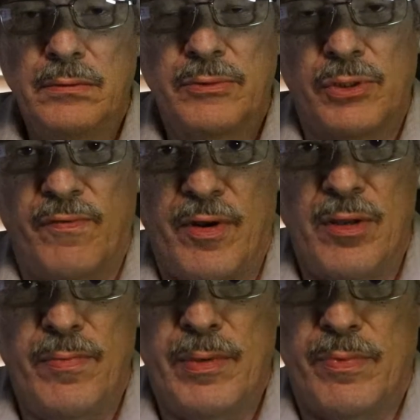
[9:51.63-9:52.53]
So if
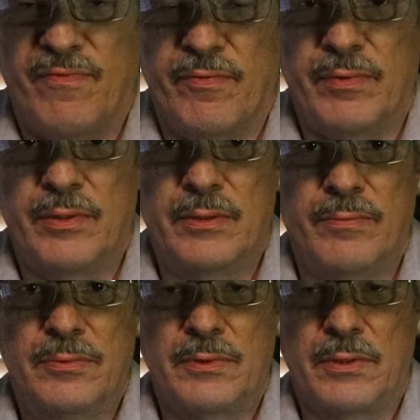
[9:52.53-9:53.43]
any of you people from
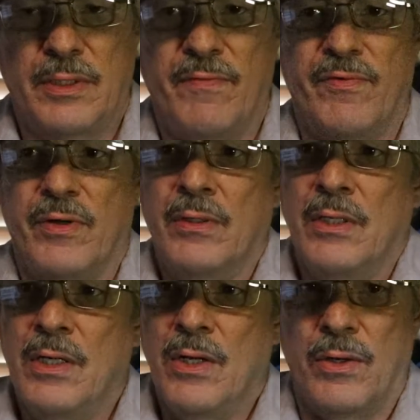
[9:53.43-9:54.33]
Denver
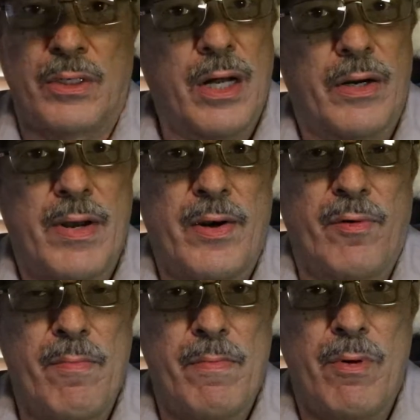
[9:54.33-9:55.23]
or Colorado
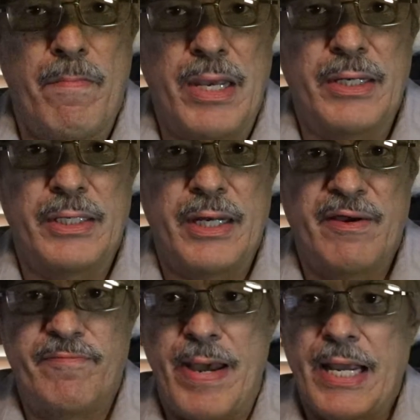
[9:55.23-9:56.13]
remember D N
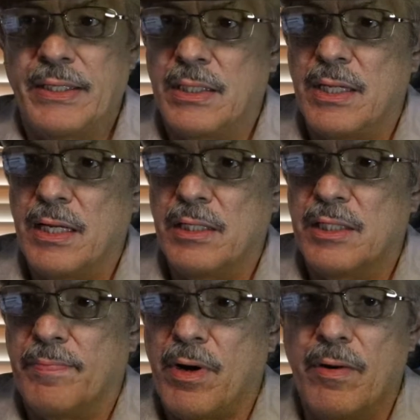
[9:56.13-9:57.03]
F back in the day, the
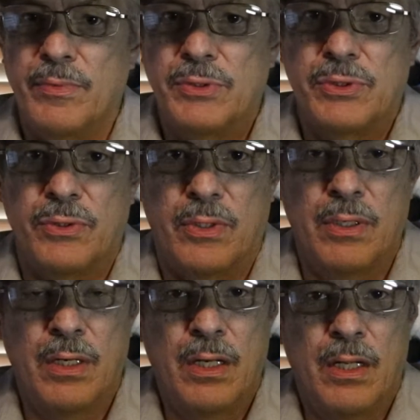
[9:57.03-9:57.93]
department
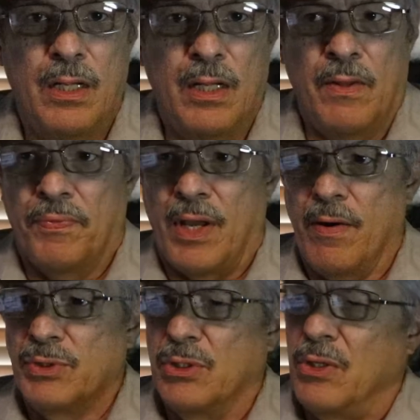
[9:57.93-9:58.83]
store,
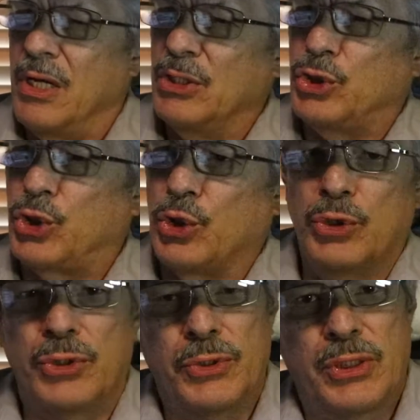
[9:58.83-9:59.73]
I was looking at
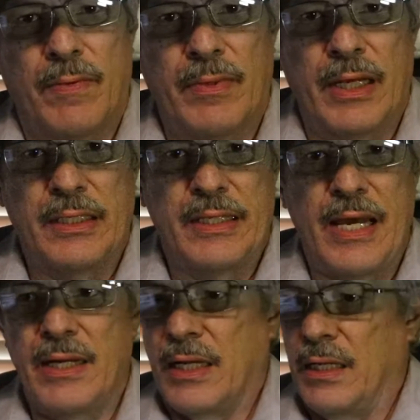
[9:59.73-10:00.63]
shirts or something like
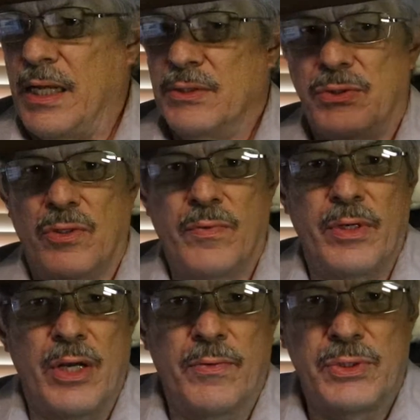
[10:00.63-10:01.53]
that, and I glanced over,
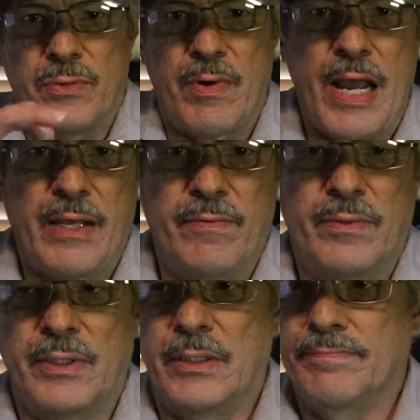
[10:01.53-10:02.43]
and here was a rack of
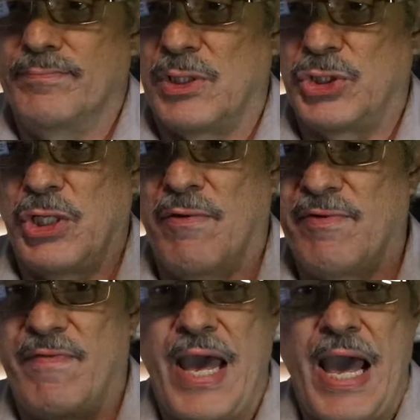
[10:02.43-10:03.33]
or a shelf of